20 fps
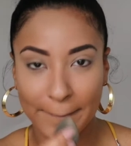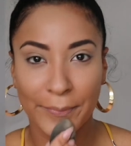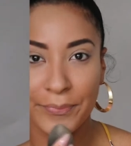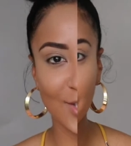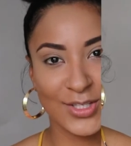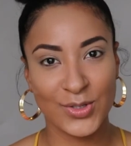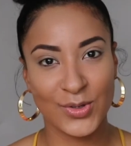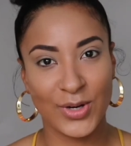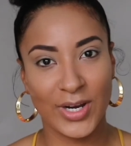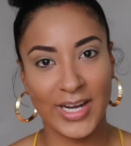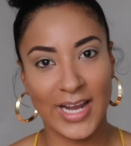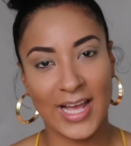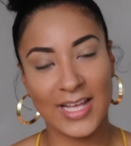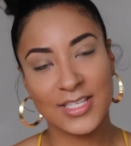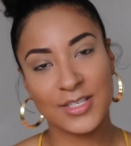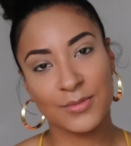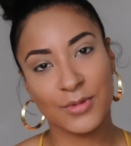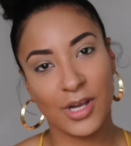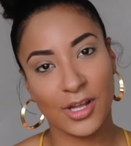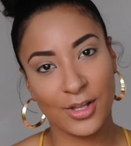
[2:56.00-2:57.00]
Contour and
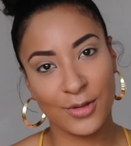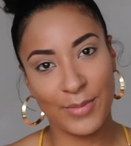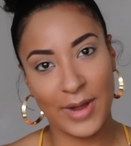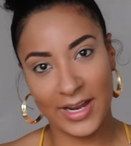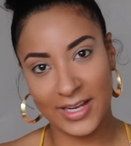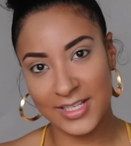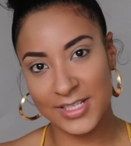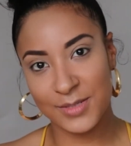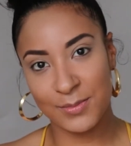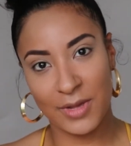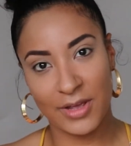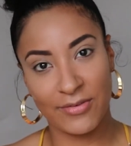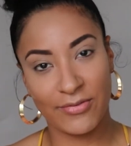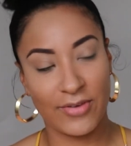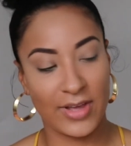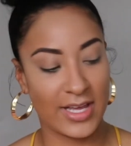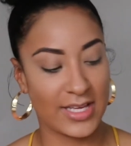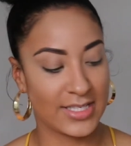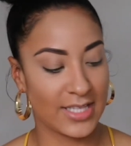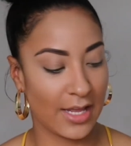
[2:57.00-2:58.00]
add some color back into my
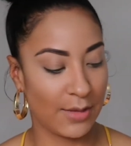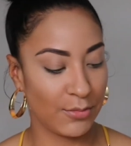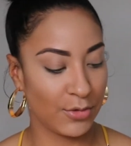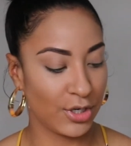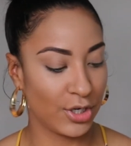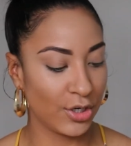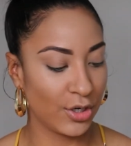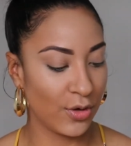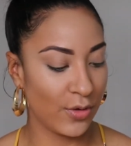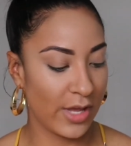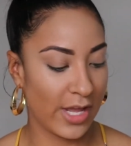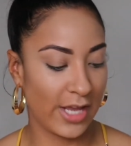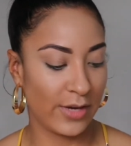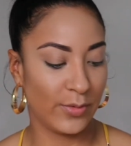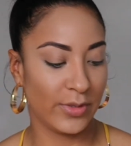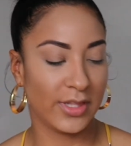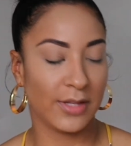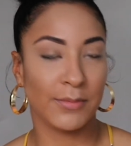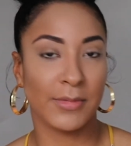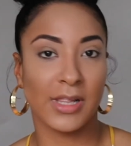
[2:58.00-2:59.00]
face. I'm going to go ahead
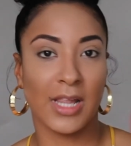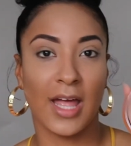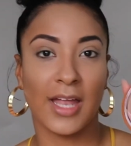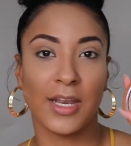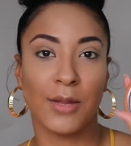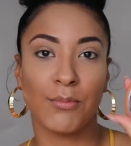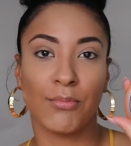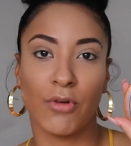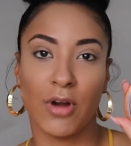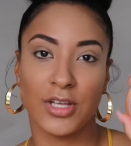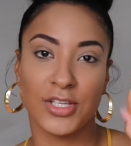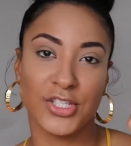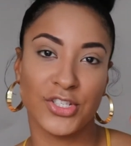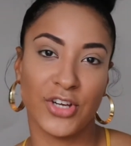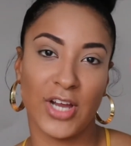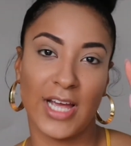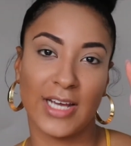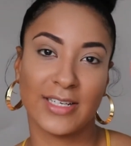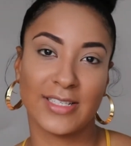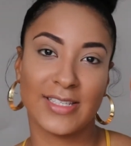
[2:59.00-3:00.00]
with the Milani
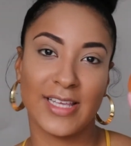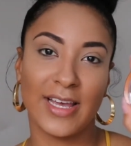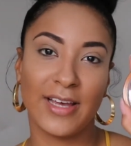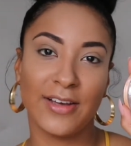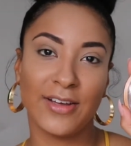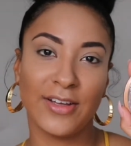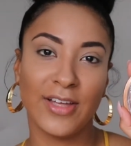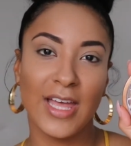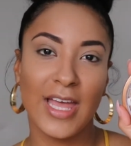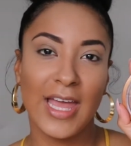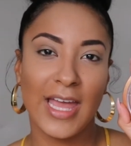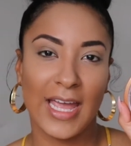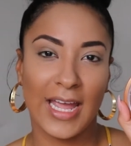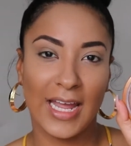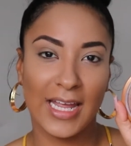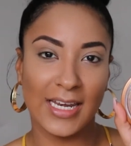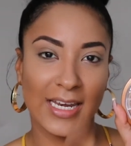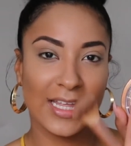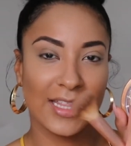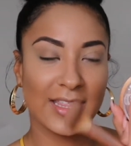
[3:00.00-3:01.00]
Bronzer XL,
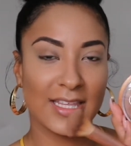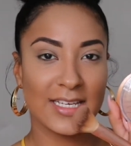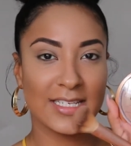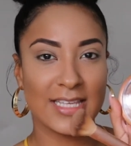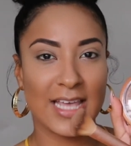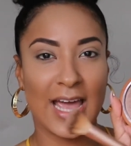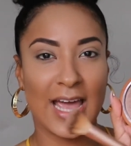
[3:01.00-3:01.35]
and this